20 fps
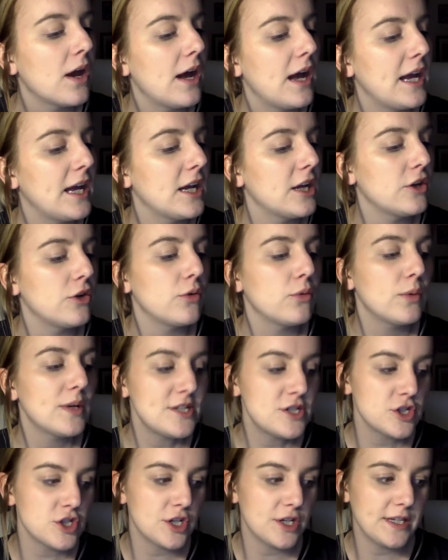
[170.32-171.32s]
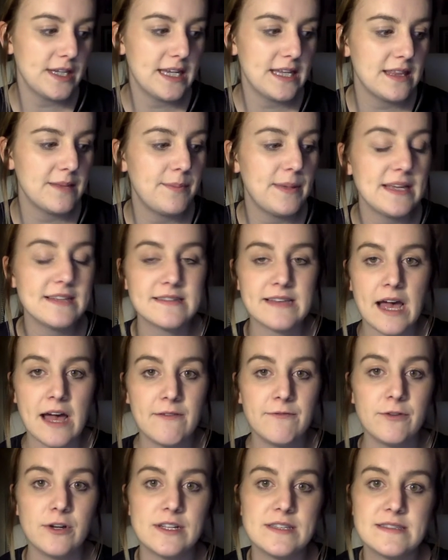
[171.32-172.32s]
And originally, the peace
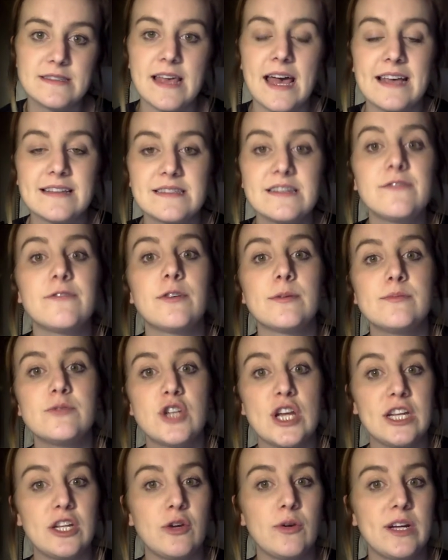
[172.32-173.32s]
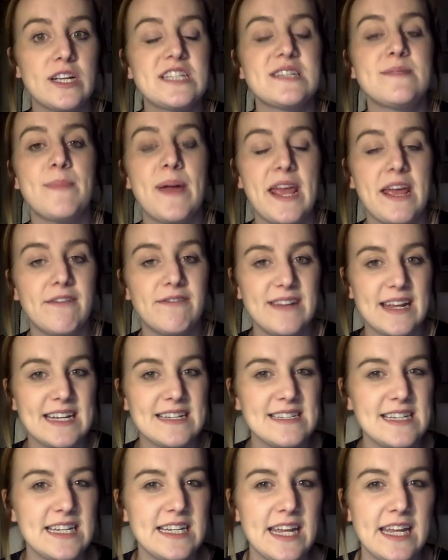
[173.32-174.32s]
conference lasted from January to May of
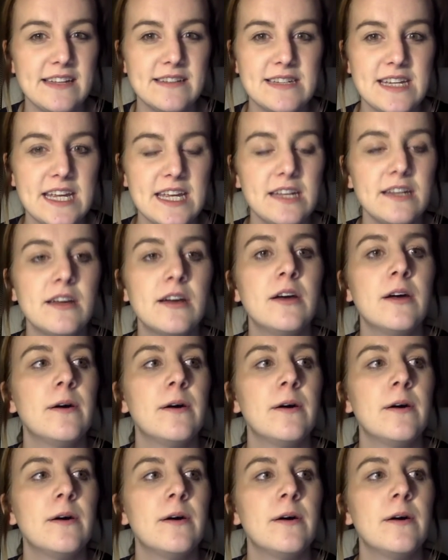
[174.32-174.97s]
1918.